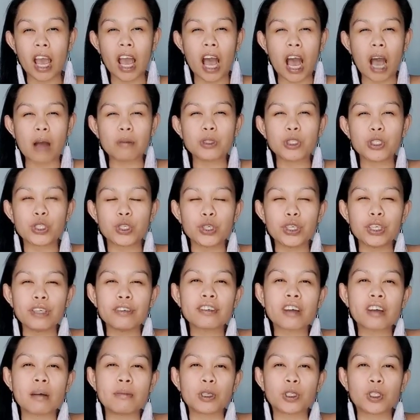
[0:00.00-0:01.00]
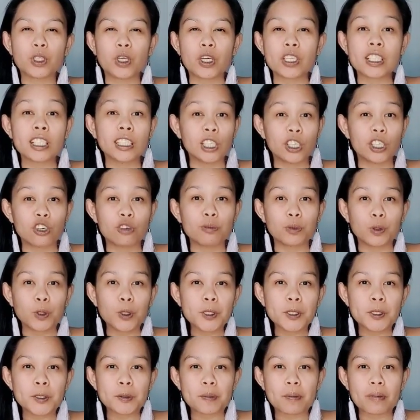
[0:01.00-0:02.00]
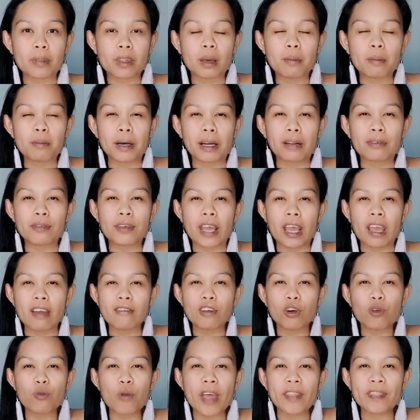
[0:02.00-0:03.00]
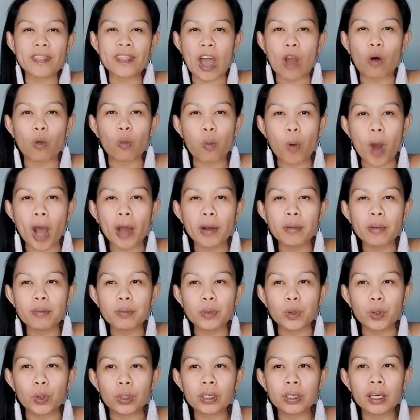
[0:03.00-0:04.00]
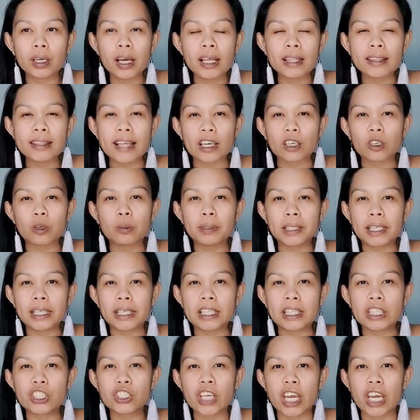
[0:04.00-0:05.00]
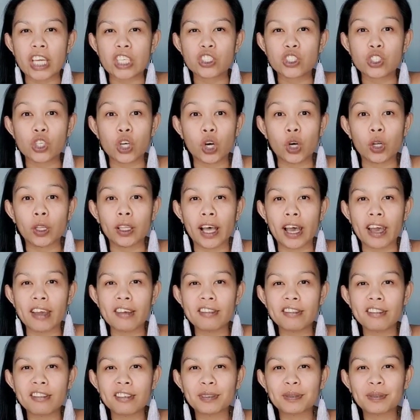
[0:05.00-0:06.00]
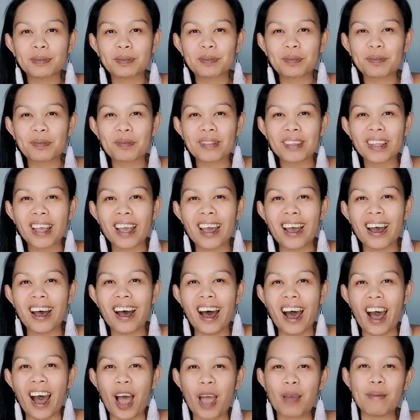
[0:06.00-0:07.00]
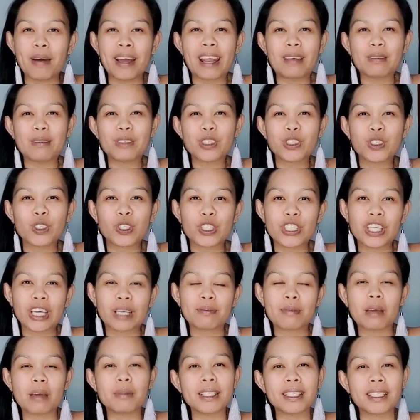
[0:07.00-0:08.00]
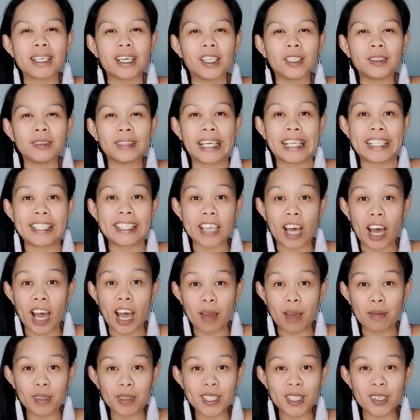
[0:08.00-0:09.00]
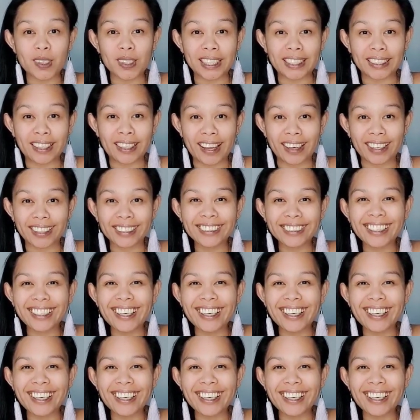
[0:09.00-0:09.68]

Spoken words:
I'm sure you've come across a lot of books, but have you ever read that one book that completely changed your whole life? Hi, my name is Georgette Medell and I am the Soul Igniter.